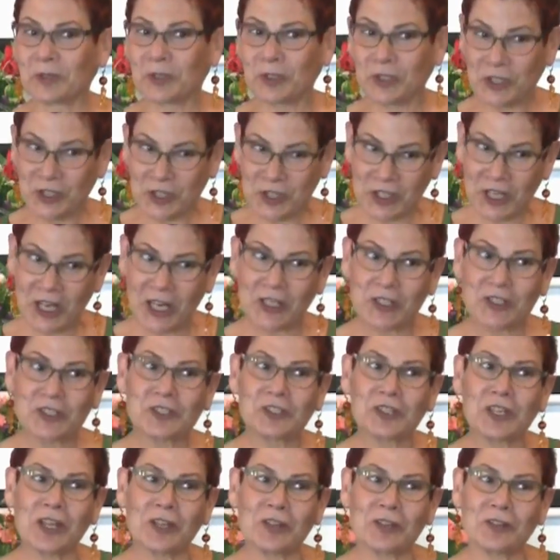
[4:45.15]
Good
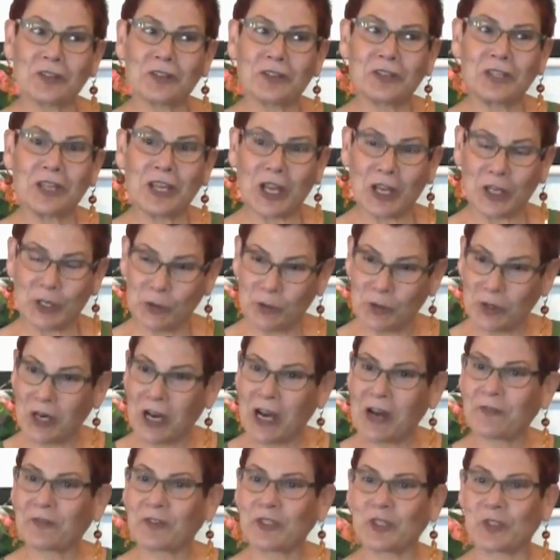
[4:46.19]
chance that the annual
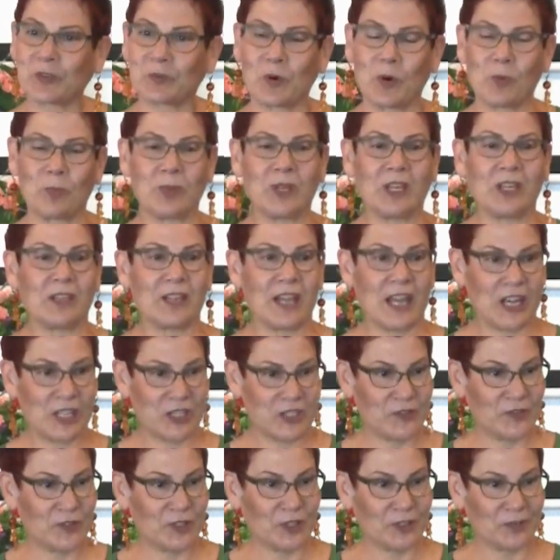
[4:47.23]
conference won't be in
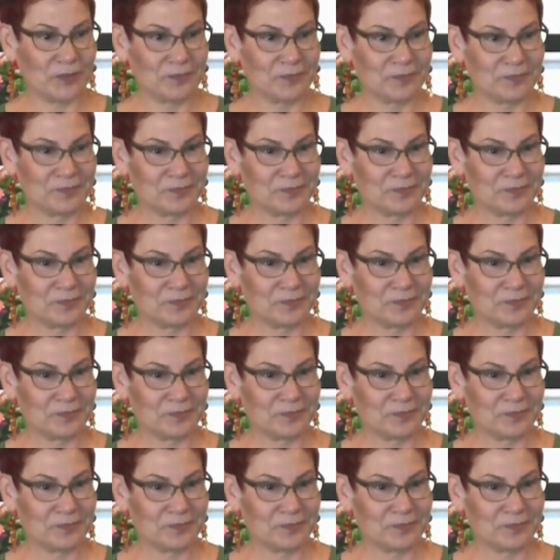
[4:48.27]
Nashville